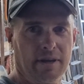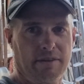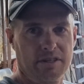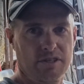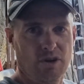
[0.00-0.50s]

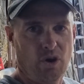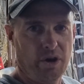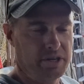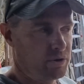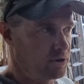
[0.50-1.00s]
This is an
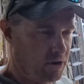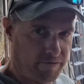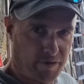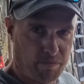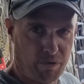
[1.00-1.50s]
idea I
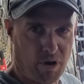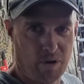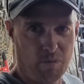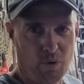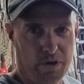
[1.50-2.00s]
got from
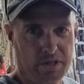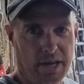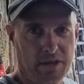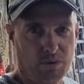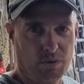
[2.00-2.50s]
Brian Waters
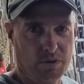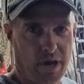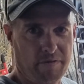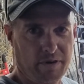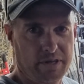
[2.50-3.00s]
Outdoors
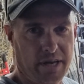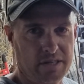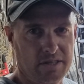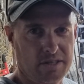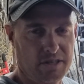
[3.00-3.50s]
over in
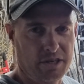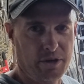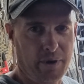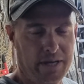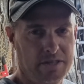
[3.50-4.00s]
Texas in the
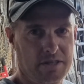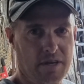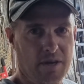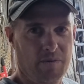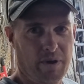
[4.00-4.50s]
US,
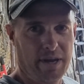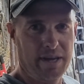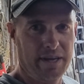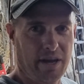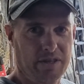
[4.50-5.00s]
where
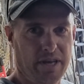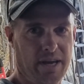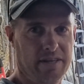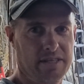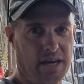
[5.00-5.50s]
he goes
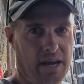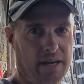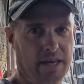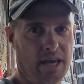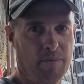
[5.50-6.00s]
out
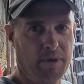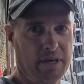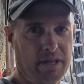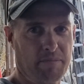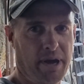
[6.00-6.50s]
camping
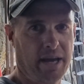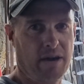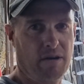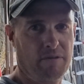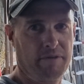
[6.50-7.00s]
in the back
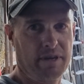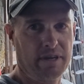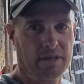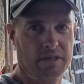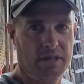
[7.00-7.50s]
of
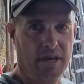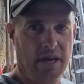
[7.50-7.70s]
his